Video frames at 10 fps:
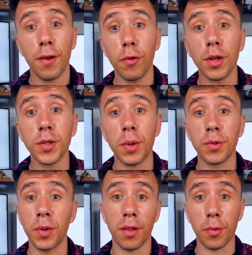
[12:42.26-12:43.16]
If you also
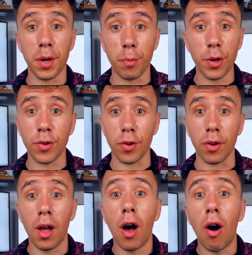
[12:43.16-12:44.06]
want to win a 3D printer,